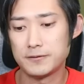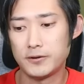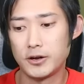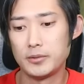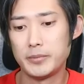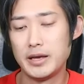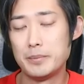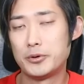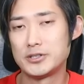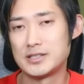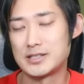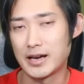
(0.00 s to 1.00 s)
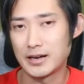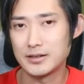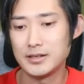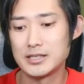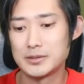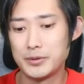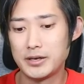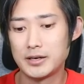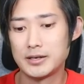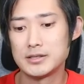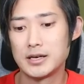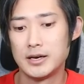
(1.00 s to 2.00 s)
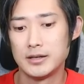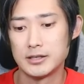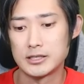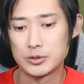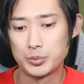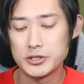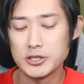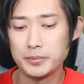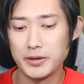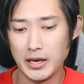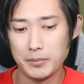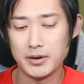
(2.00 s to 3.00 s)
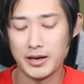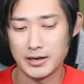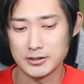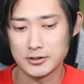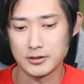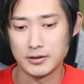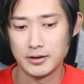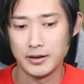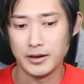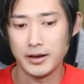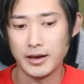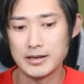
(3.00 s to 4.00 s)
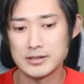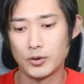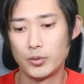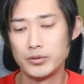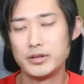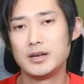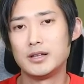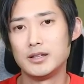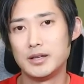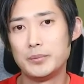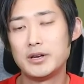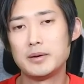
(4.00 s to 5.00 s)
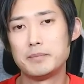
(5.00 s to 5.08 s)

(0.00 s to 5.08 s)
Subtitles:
to follow my inputs exactly is because the Switch Up Game Enhancer has only a limited